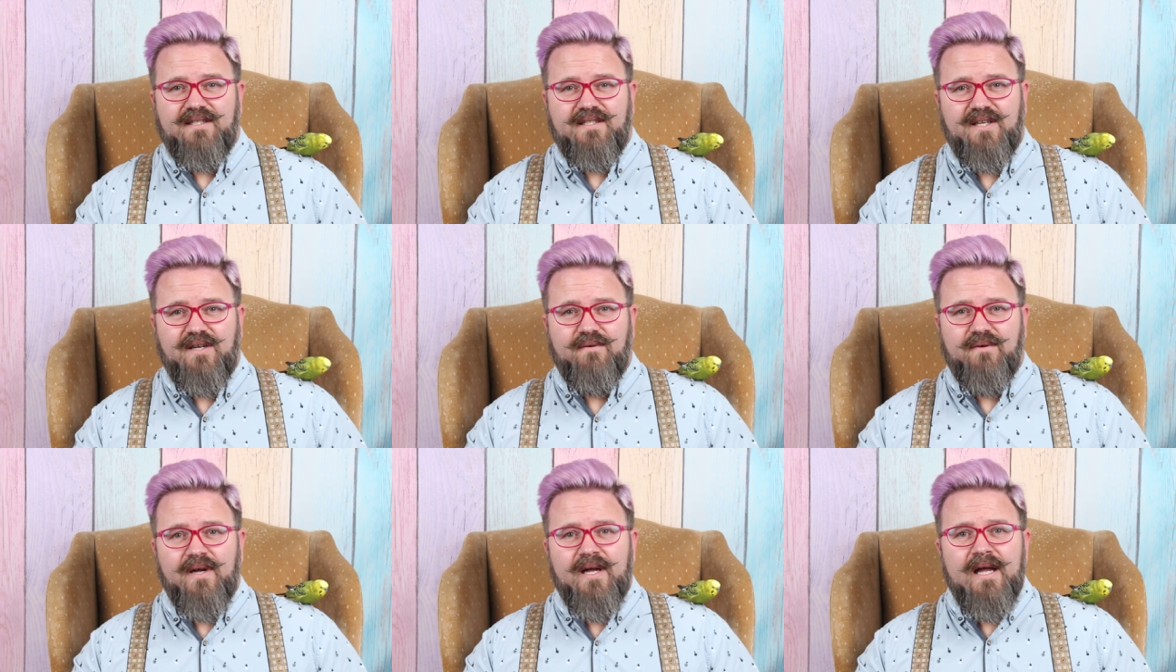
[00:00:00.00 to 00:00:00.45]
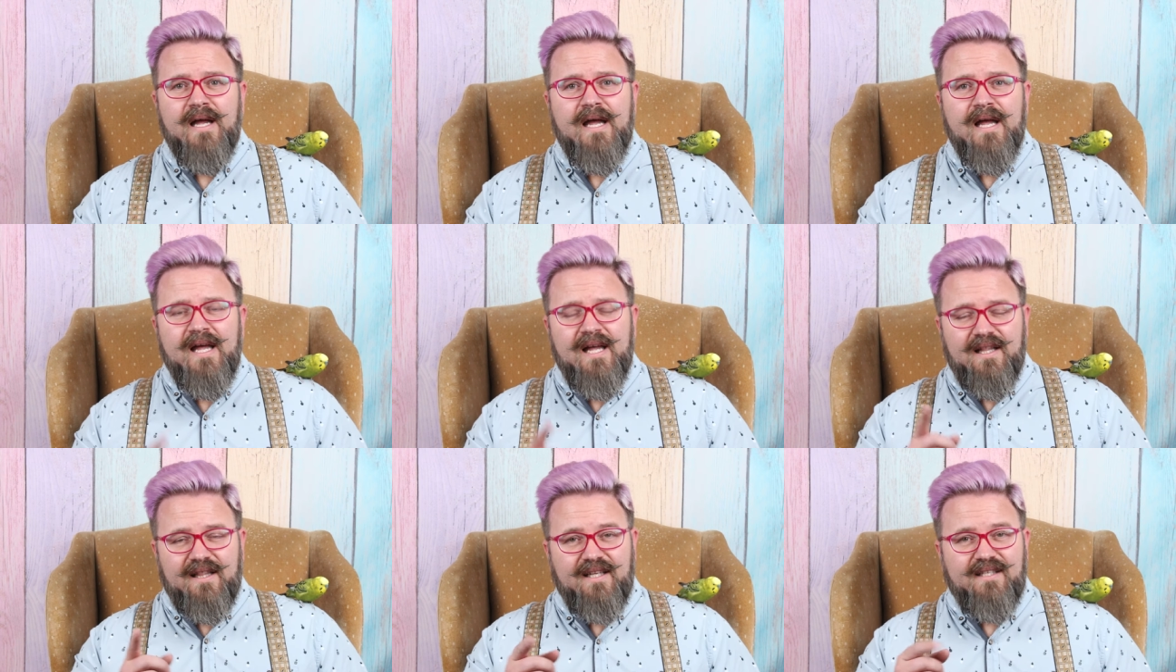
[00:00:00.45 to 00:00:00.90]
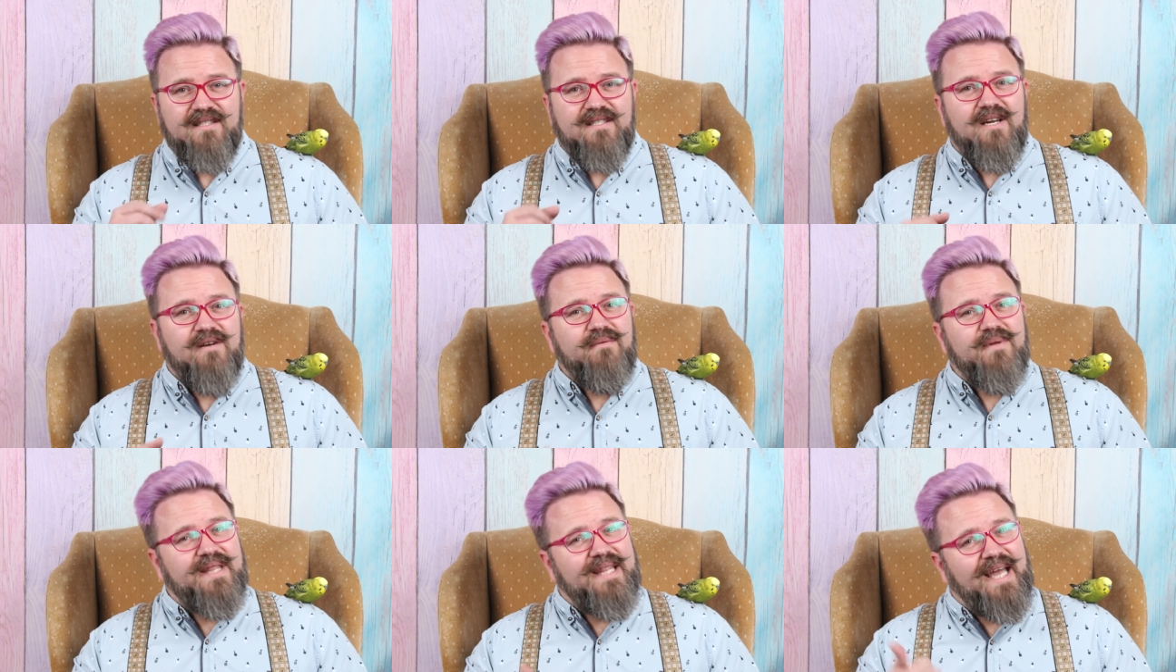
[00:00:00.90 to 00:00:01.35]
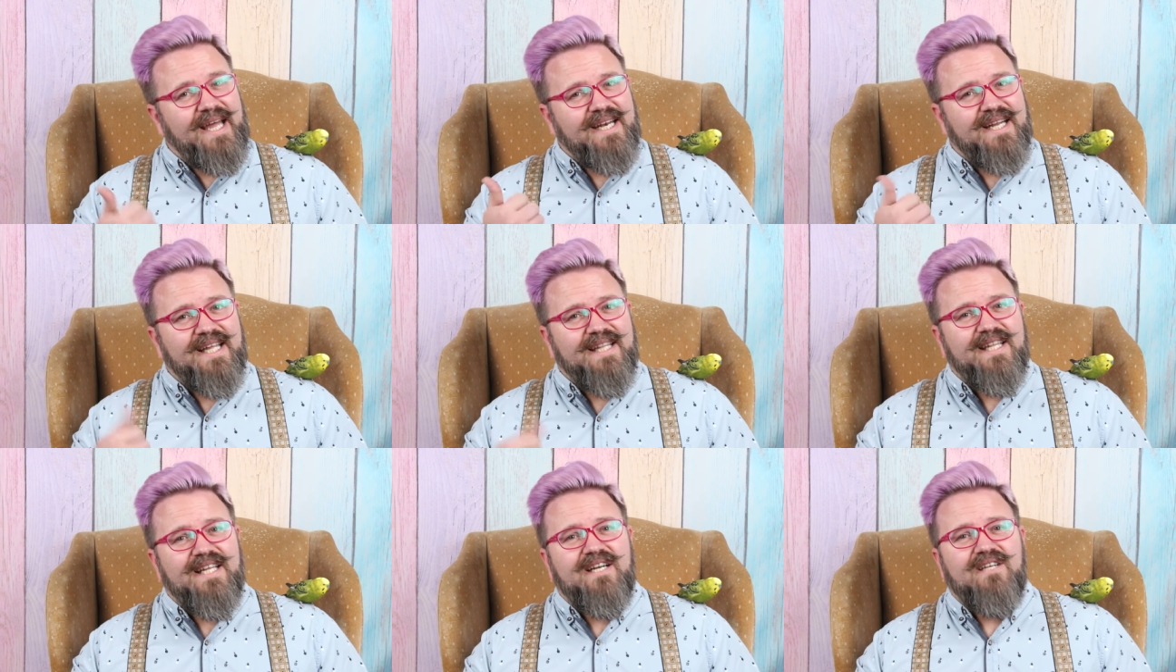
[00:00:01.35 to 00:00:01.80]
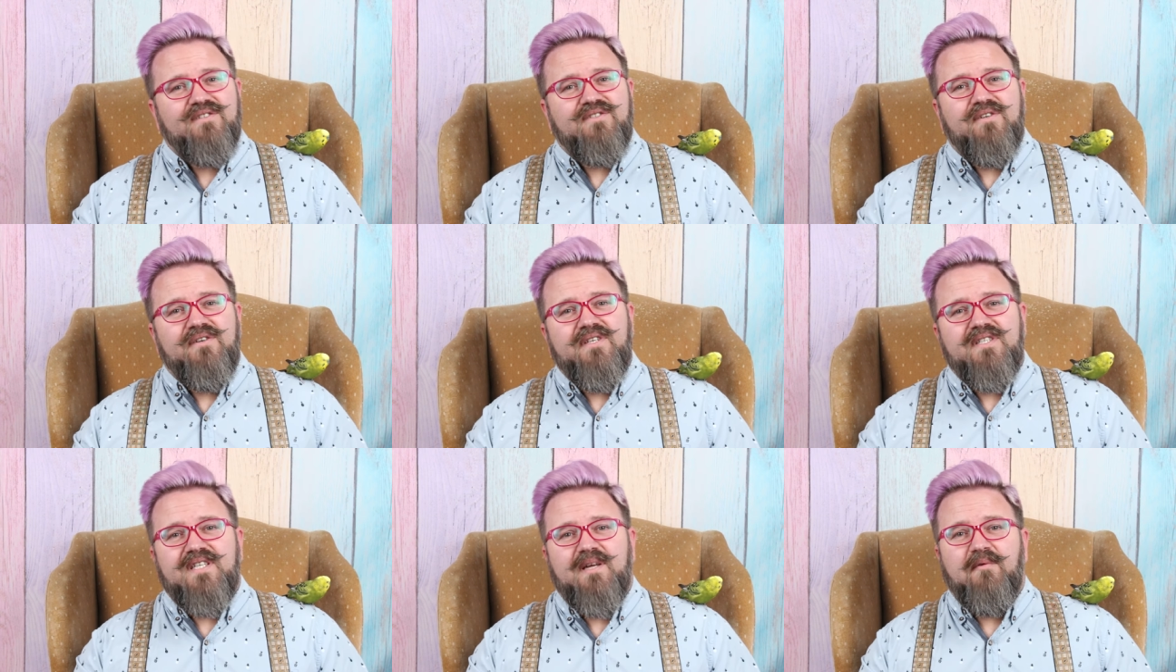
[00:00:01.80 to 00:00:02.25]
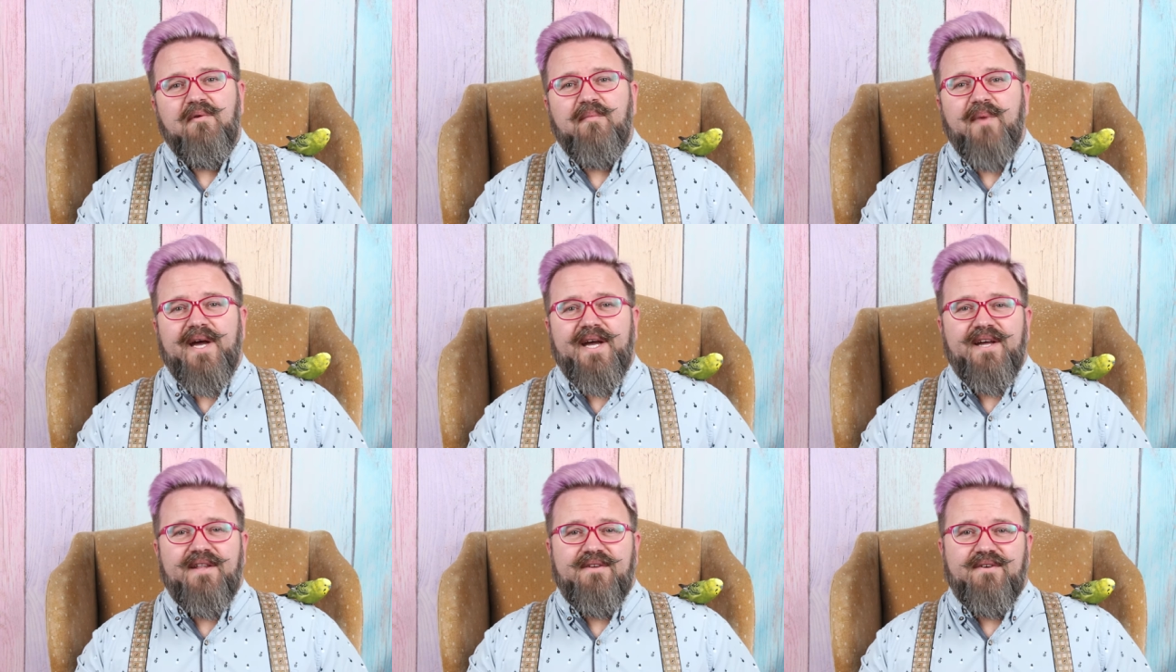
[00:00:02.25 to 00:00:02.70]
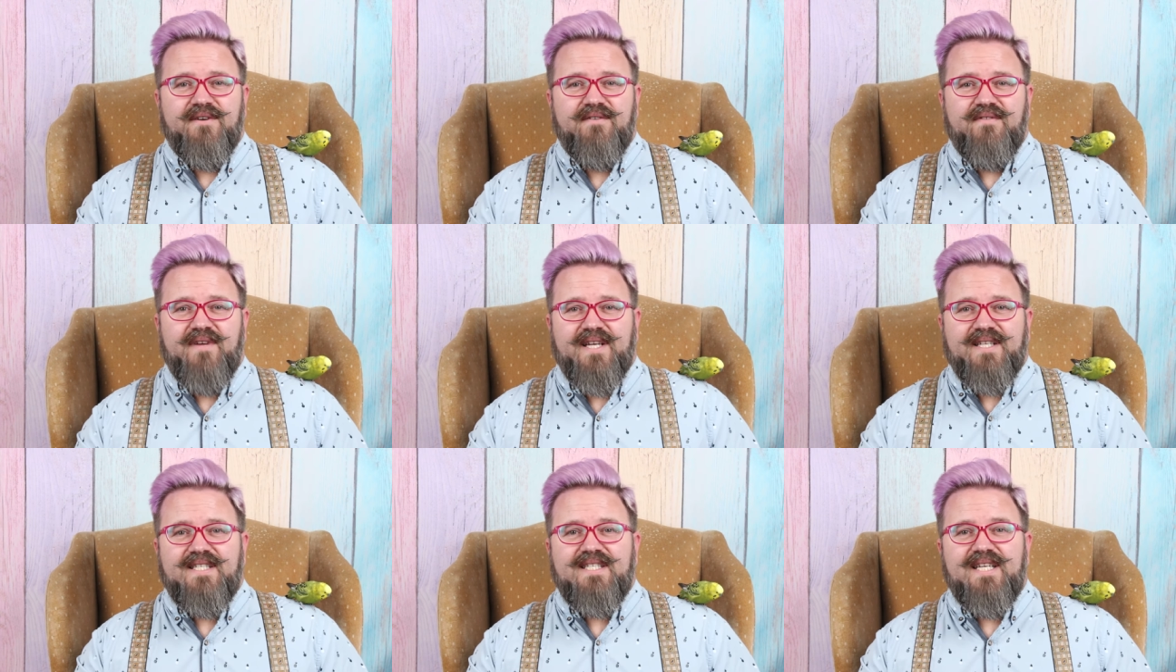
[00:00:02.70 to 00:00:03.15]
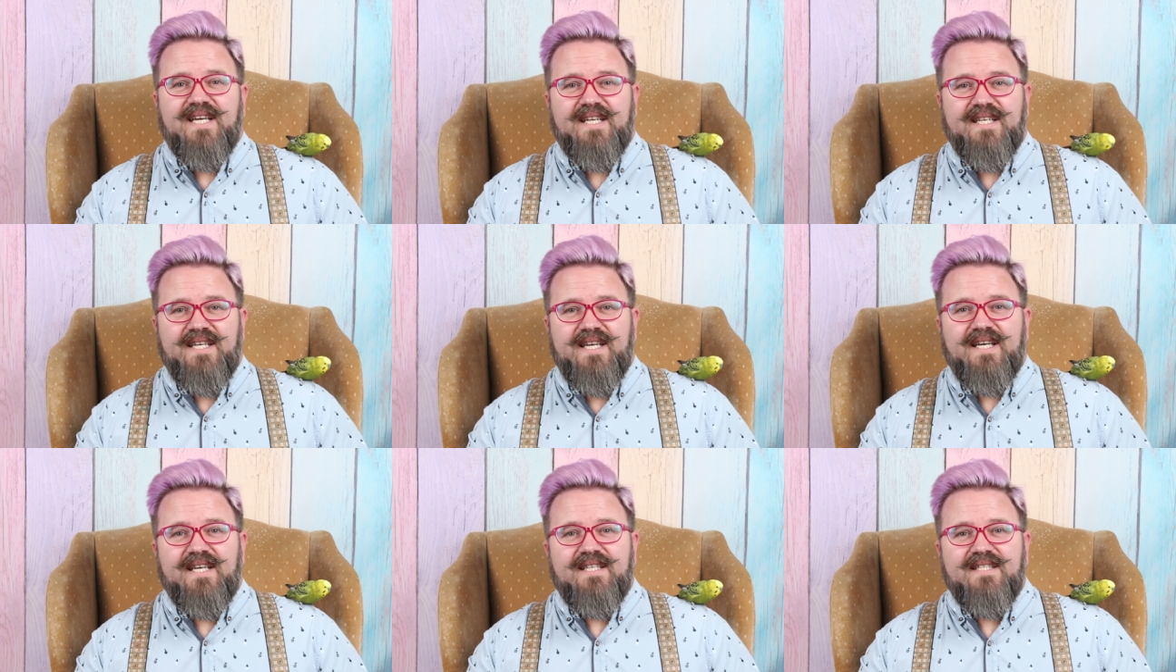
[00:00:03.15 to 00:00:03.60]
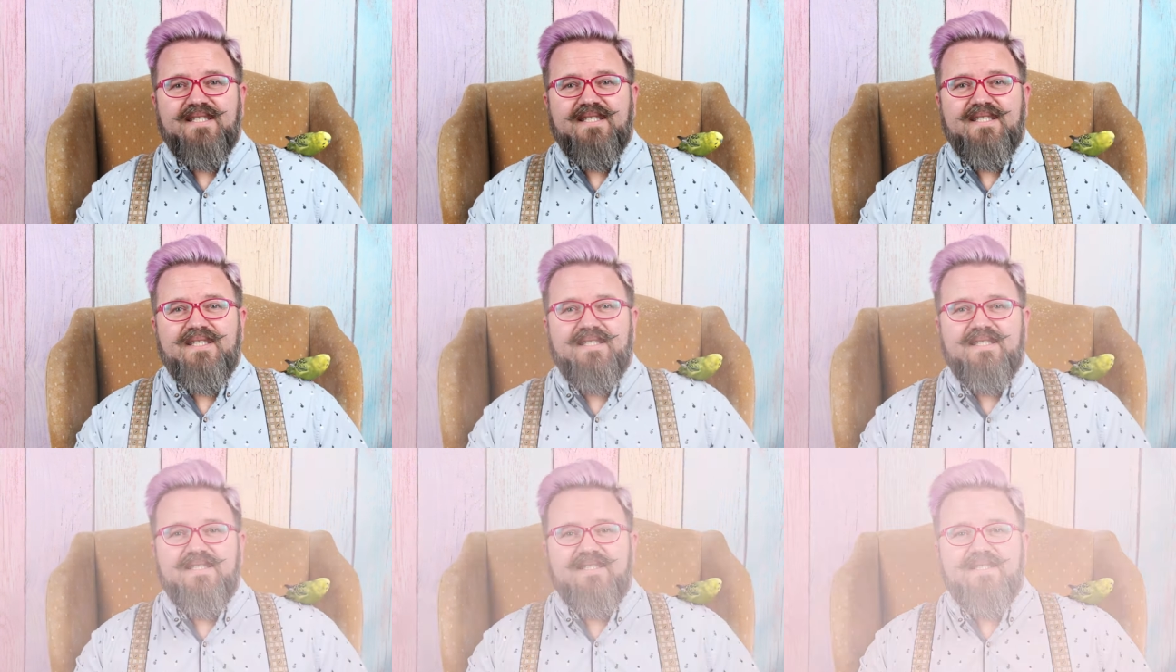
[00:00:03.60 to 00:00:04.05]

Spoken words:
So let's start with that and then I'll show you some of my other advanced techniques.